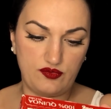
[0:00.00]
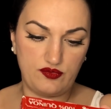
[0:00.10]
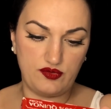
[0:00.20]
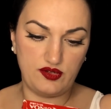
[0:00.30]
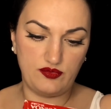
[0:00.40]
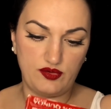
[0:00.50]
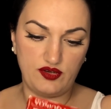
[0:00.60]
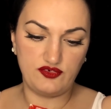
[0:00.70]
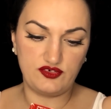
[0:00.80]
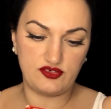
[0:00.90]

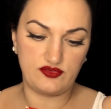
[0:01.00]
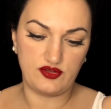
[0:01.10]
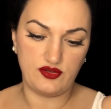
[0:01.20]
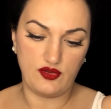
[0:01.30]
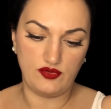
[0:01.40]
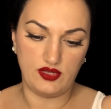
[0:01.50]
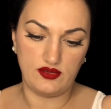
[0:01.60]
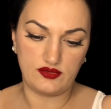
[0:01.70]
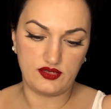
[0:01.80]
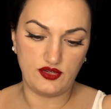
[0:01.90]
100
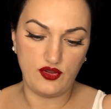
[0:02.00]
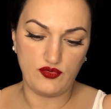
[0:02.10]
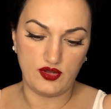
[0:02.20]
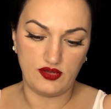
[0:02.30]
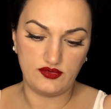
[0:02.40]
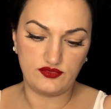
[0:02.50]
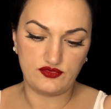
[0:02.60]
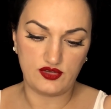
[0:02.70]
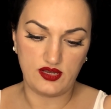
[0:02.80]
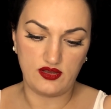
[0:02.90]
quinoa
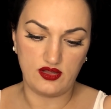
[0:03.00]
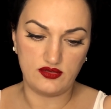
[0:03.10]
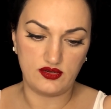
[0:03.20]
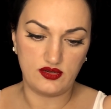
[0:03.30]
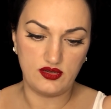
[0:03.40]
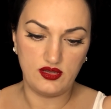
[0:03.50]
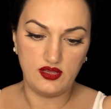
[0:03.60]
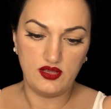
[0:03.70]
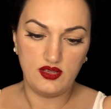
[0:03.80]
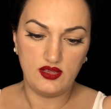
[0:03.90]
tricolor.
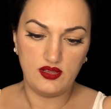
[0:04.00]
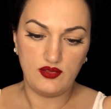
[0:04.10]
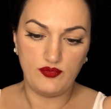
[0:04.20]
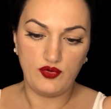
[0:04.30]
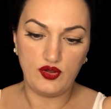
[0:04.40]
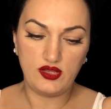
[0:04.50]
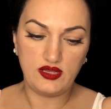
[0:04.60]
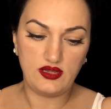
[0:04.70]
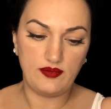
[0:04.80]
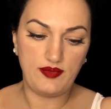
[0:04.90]
Boil
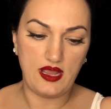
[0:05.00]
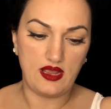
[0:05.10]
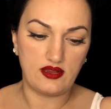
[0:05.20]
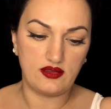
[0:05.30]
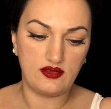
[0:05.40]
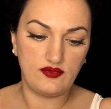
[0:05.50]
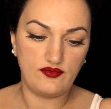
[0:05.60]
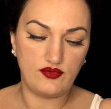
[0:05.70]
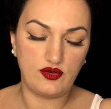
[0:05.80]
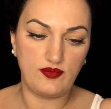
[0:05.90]
in a bag,
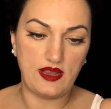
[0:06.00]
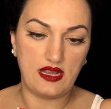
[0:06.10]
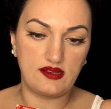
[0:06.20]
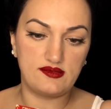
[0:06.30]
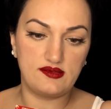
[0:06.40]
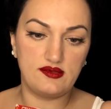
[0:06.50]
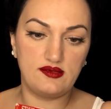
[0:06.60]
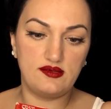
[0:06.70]
4 bags.